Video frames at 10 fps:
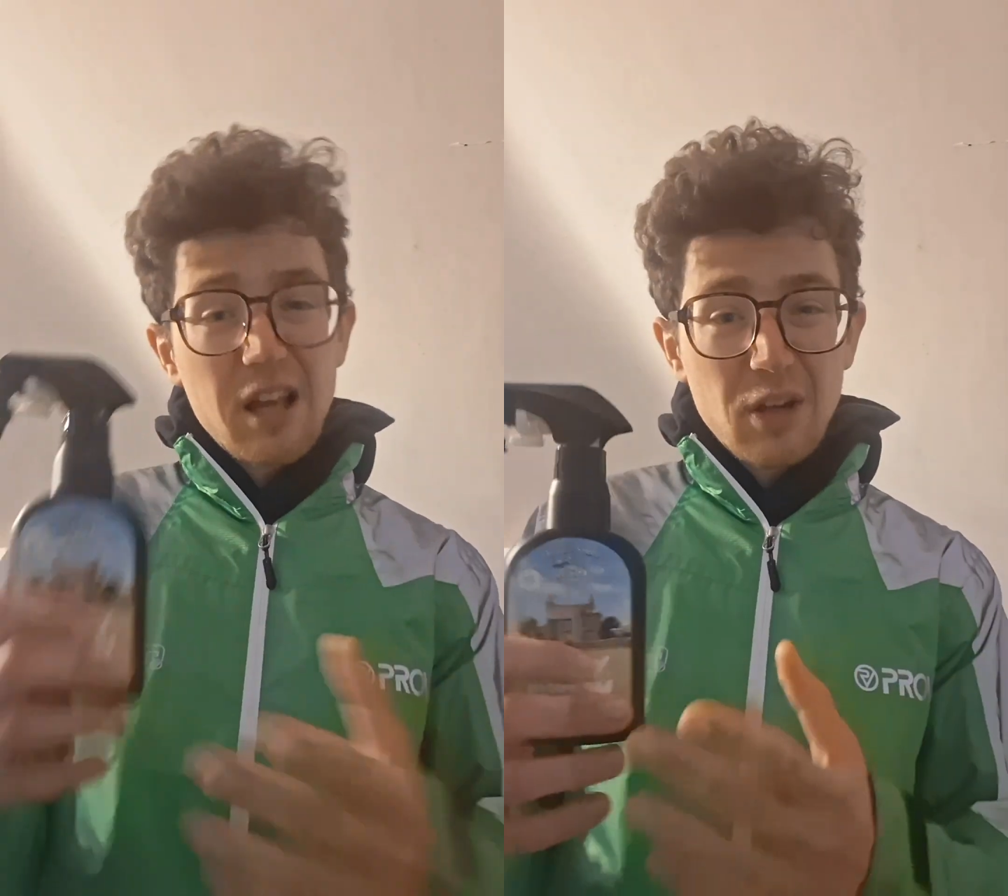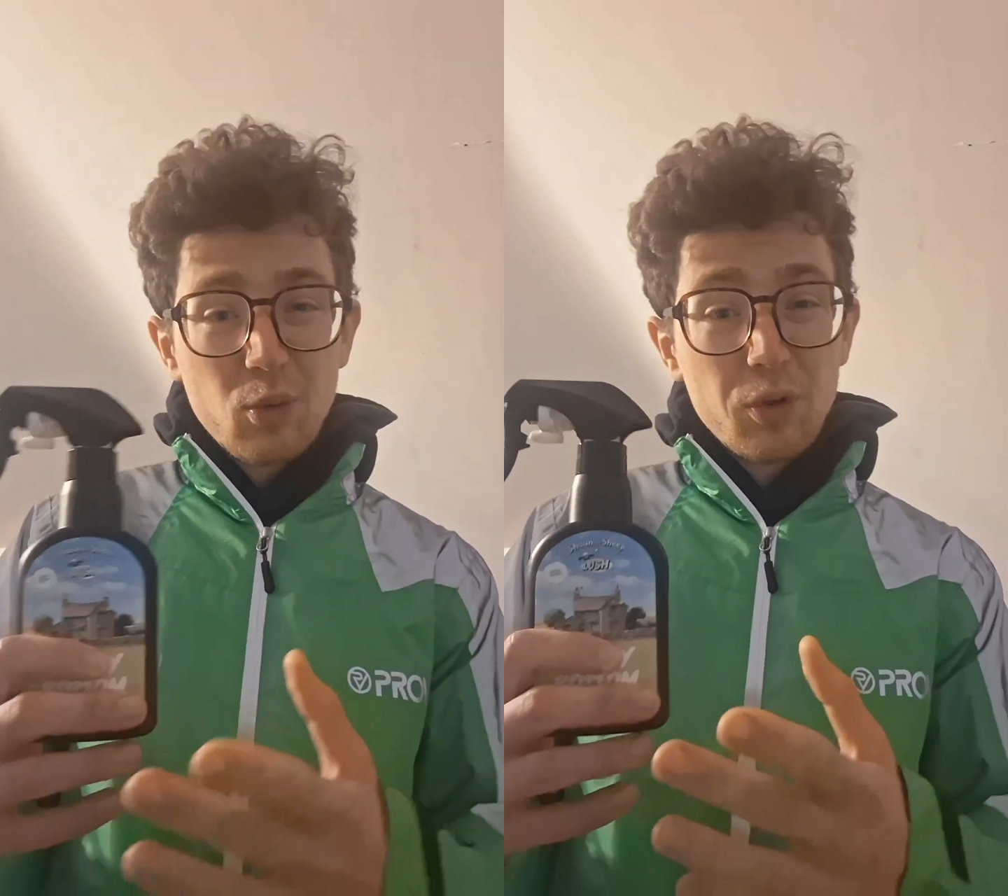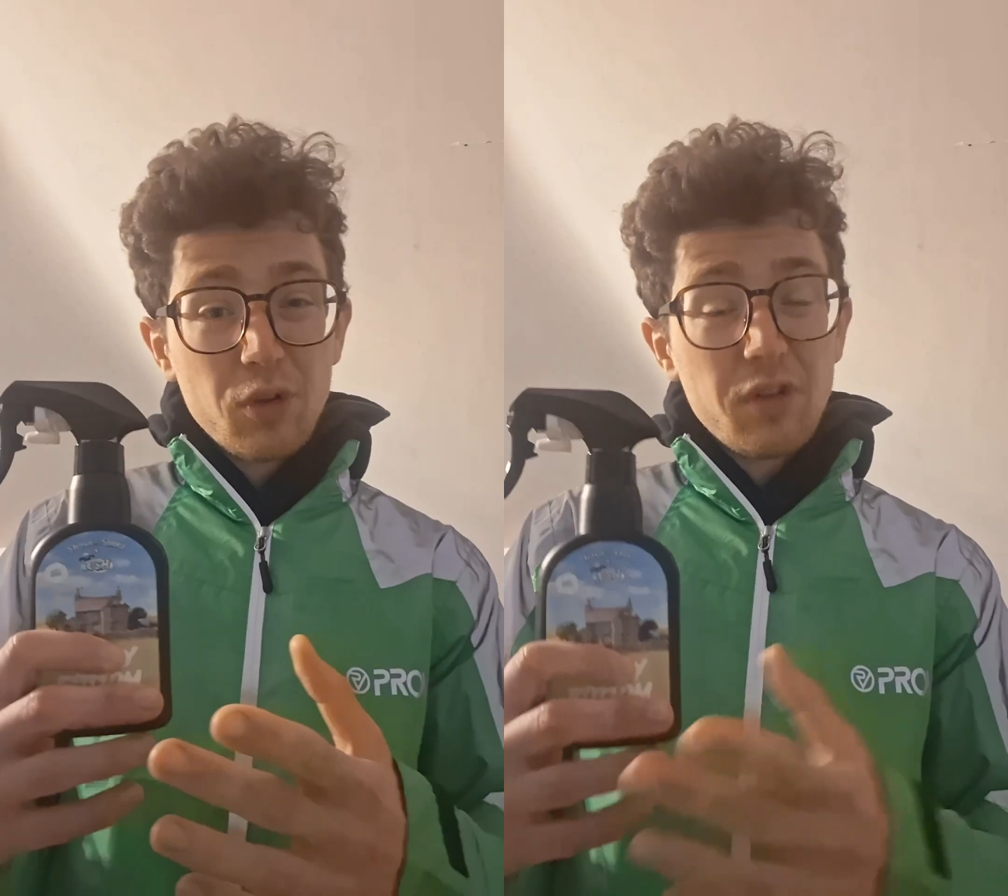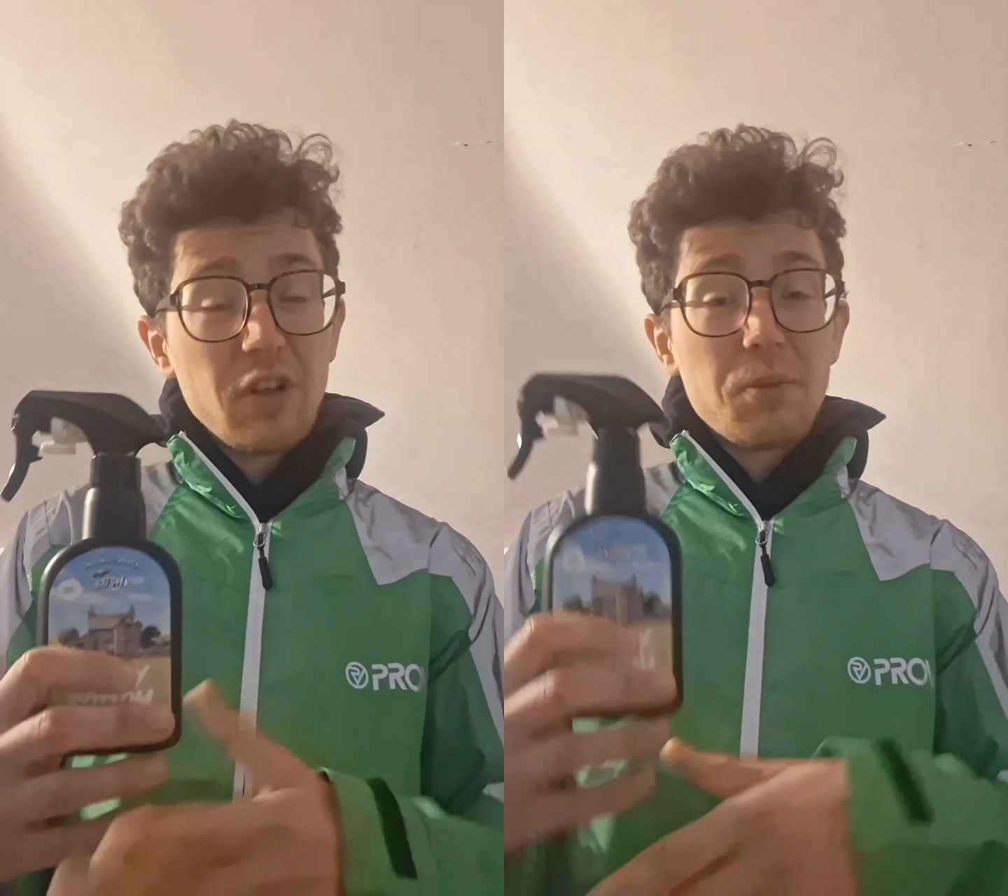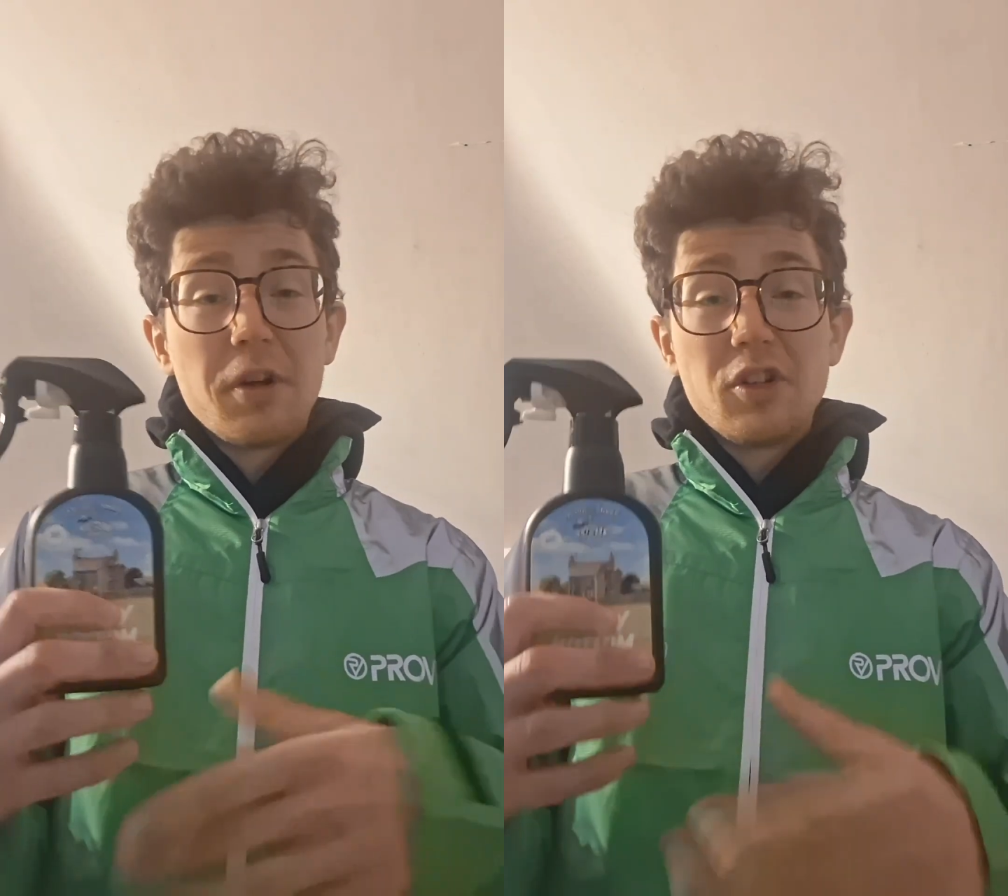and all those
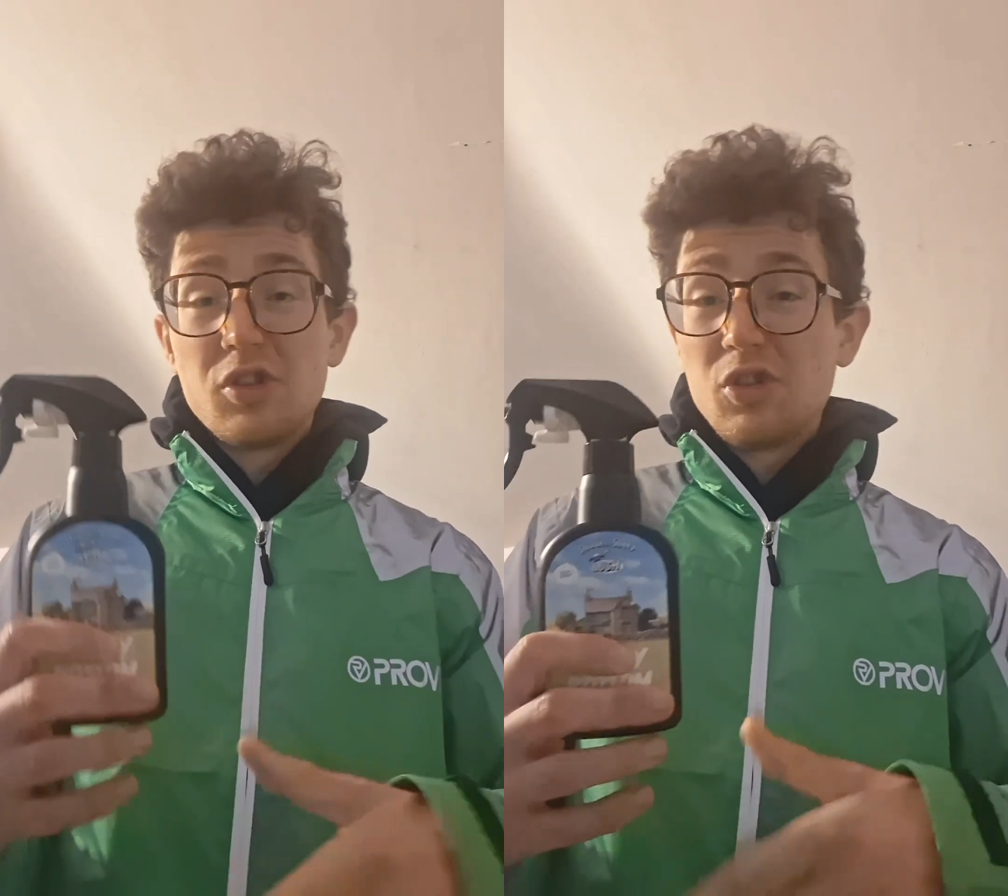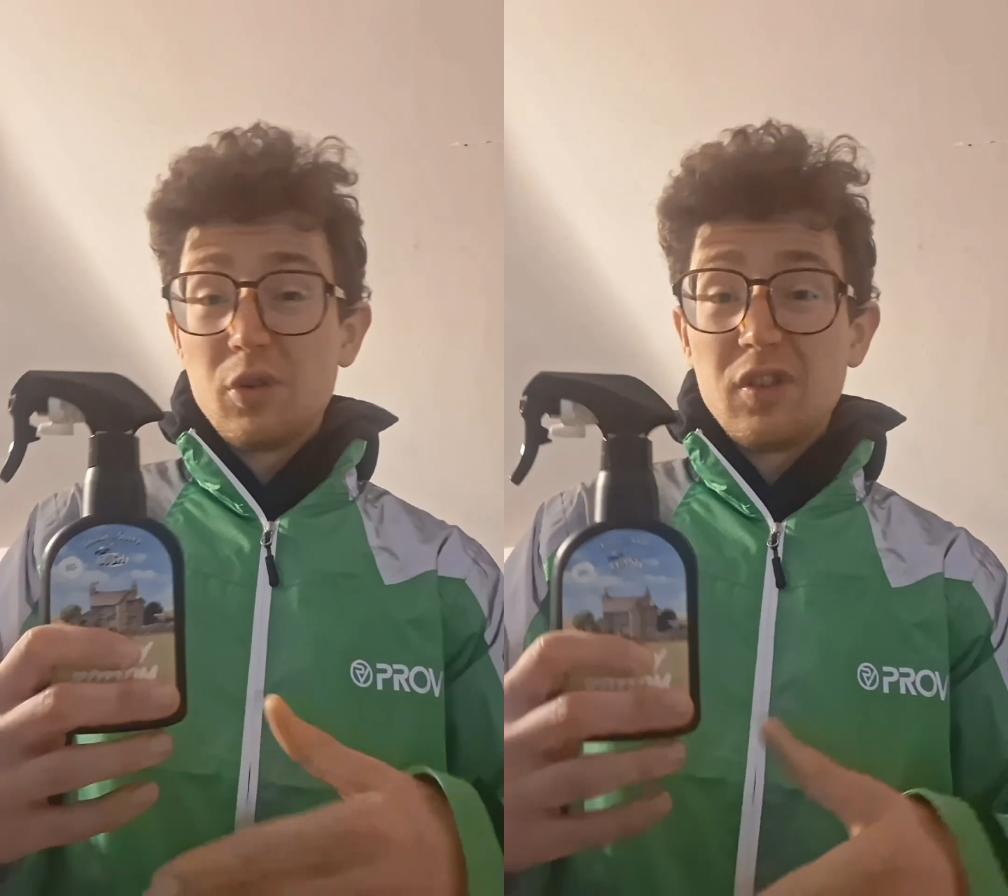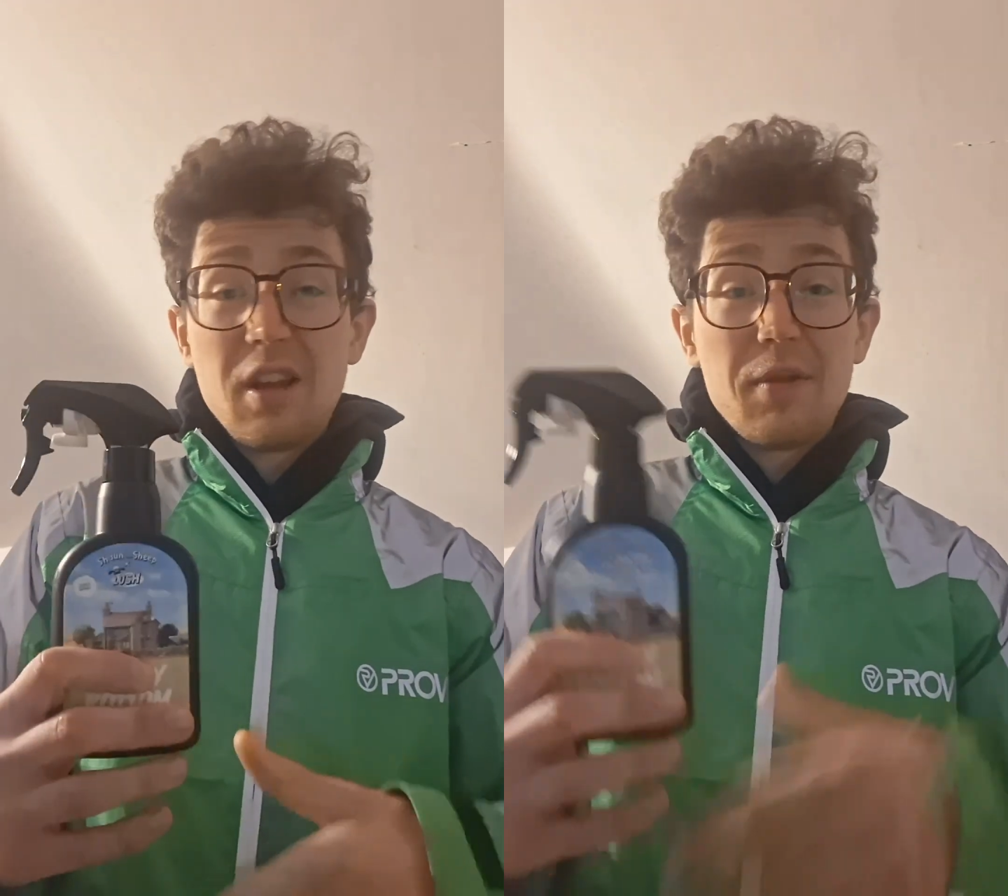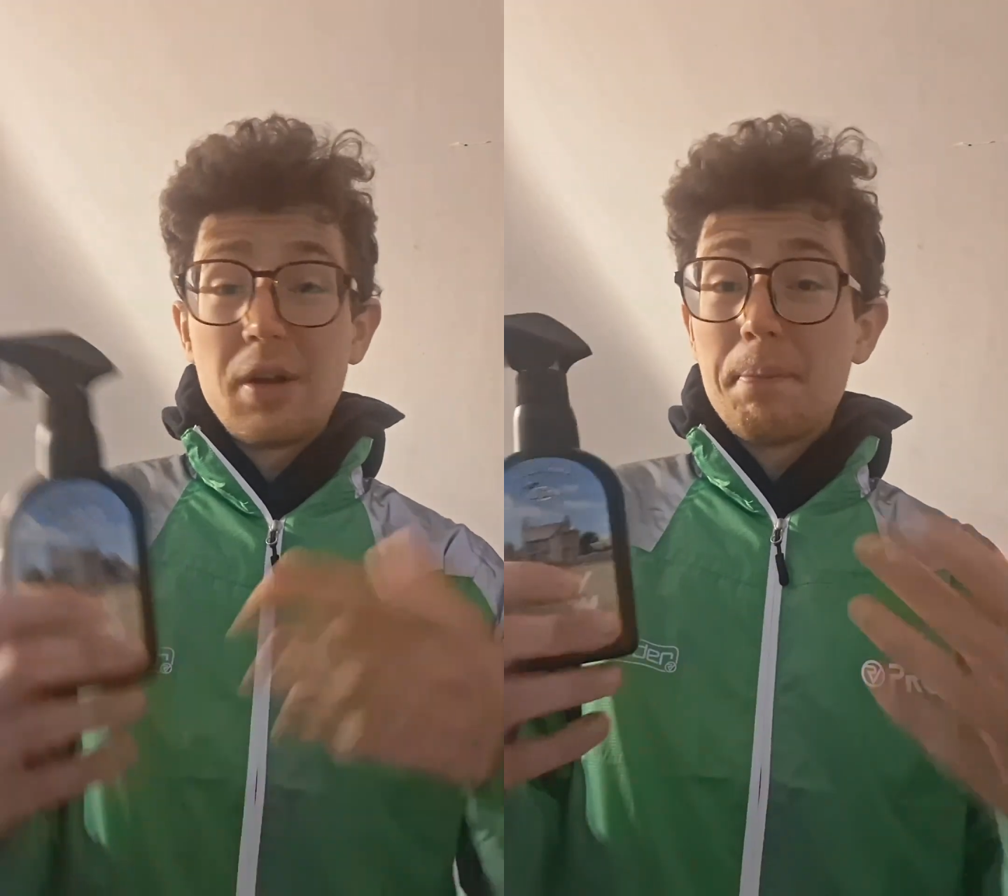things might just join together,